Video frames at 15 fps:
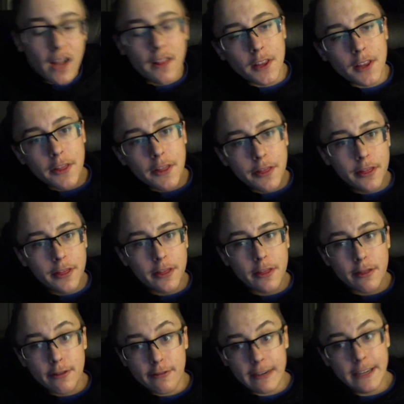The
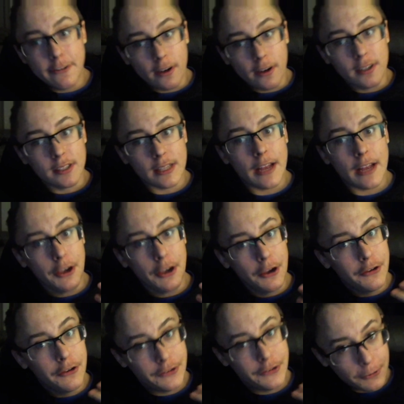three trucks that
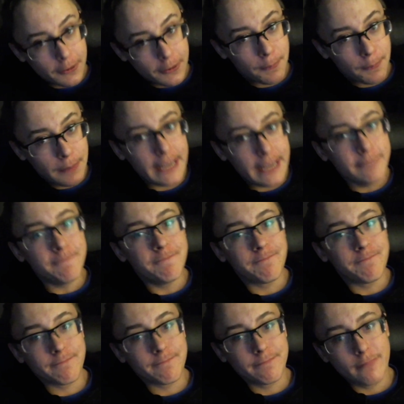do compete,
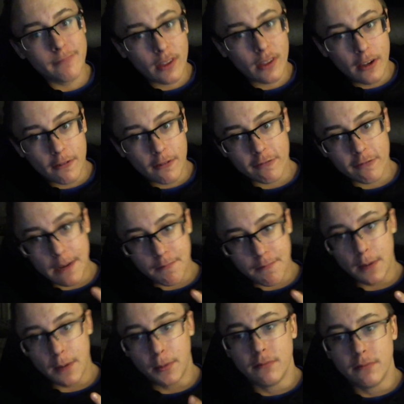Ram
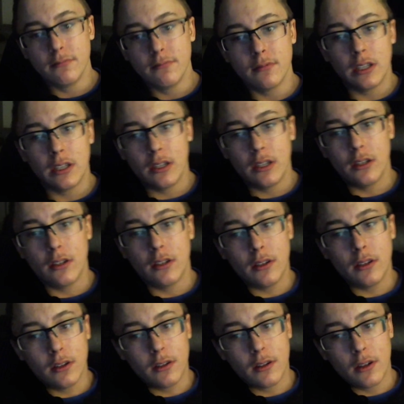Rebel,
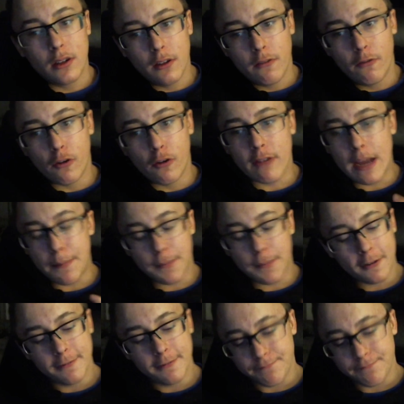Ford
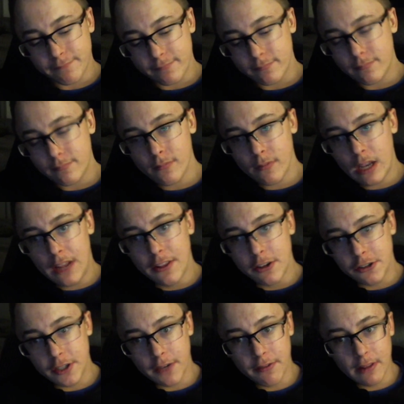Raptor, and the
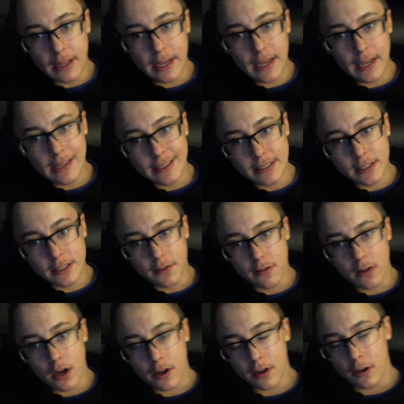Chevrolet
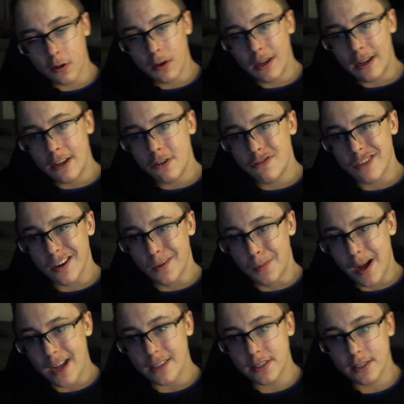Silverado Trail
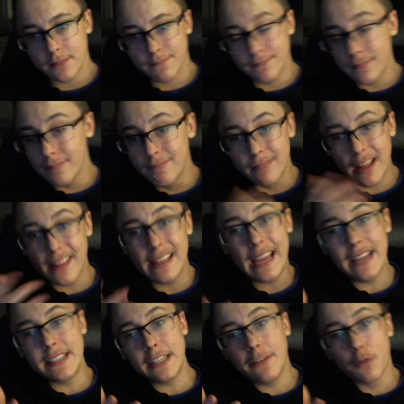Boss, and the
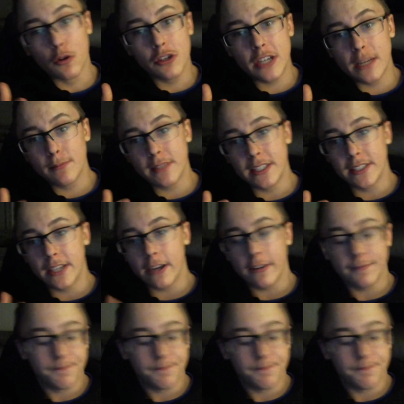AT4 GMC's here.